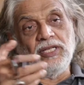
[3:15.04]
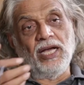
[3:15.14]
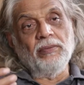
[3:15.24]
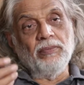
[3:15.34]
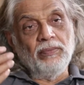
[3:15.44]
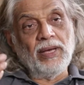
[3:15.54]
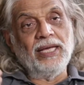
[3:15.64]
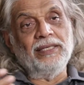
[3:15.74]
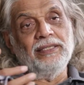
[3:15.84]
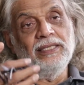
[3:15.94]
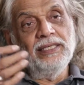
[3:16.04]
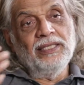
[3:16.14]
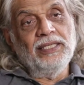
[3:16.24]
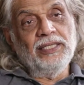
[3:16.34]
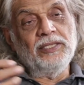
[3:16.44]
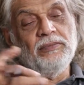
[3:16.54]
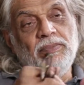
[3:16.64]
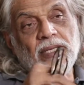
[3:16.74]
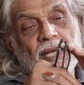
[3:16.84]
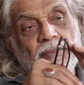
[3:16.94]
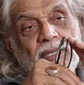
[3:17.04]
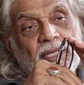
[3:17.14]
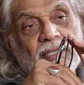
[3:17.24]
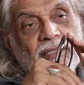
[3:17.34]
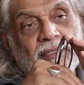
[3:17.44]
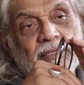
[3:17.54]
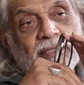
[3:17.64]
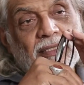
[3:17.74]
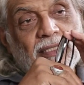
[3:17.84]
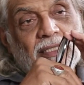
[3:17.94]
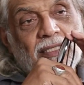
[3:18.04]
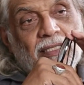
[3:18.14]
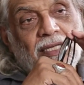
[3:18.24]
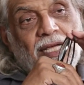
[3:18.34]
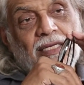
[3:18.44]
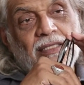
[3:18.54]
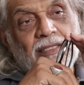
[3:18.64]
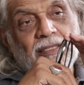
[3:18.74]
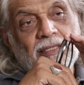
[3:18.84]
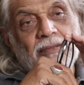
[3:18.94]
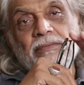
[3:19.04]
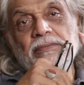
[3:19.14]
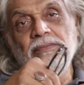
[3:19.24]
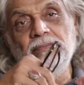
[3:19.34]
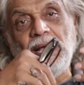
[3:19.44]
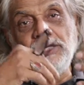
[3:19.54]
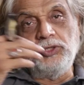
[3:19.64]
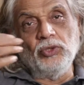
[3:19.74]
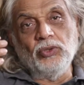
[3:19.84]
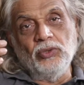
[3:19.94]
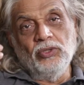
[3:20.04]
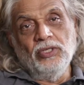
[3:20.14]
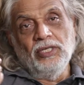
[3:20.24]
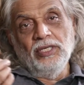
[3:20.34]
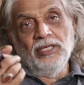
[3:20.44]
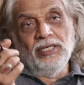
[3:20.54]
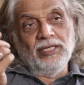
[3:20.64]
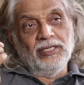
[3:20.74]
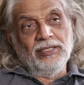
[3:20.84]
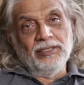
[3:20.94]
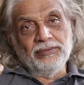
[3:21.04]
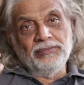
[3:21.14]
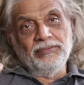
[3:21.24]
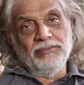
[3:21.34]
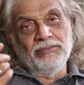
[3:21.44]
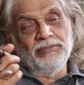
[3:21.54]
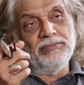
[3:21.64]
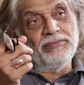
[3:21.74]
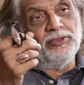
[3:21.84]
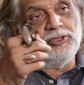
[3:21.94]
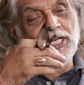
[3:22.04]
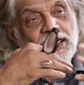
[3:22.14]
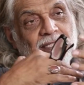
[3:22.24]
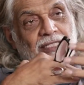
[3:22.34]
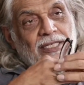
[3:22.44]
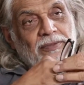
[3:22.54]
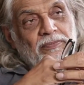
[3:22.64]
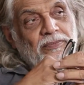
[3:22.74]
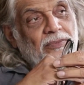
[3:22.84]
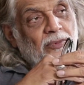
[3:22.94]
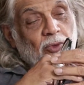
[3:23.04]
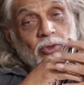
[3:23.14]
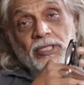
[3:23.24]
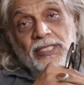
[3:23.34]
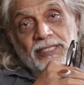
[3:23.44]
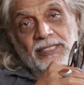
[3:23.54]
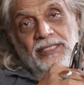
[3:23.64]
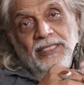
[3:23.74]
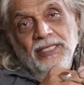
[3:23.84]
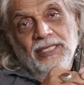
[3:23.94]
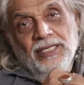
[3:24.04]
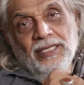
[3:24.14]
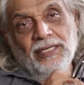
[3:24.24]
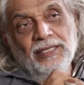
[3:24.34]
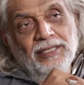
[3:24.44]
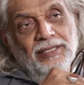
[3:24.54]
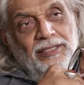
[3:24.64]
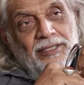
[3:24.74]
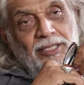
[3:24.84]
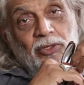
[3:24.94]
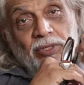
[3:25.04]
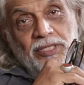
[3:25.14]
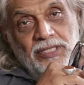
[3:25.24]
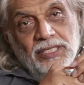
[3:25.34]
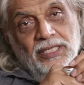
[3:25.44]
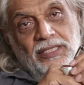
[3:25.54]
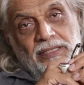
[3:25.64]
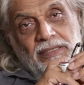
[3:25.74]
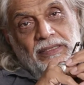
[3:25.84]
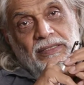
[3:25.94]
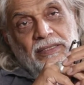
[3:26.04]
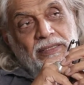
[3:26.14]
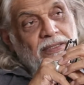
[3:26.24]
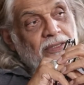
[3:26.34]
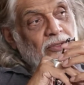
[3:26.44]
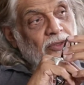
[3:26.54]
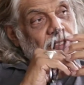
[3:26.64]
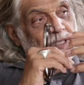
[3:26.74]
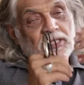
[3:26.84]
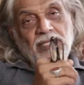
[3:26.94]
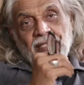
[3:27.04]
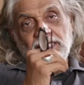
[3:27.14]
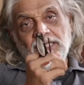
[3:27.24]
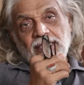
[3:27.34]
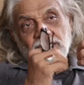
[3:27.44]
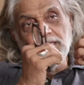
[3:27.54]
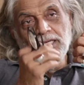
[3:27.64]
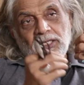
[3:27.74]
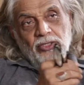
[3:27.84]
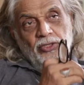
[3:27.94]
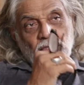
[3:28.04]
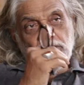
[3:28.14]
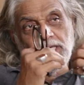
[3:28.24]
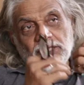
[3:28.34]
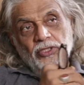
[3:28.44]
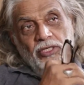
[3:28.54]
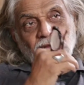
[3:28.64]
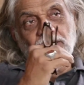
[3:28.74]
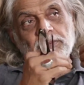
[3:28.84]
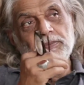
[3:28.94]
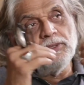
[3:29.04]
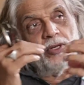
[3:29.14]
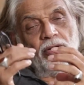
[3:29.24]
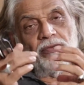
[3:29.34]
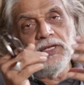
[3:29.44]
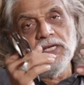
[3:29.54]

young man is becoming like a macho, what shall I say, ruthless, egoistic. So he has to develop a lot of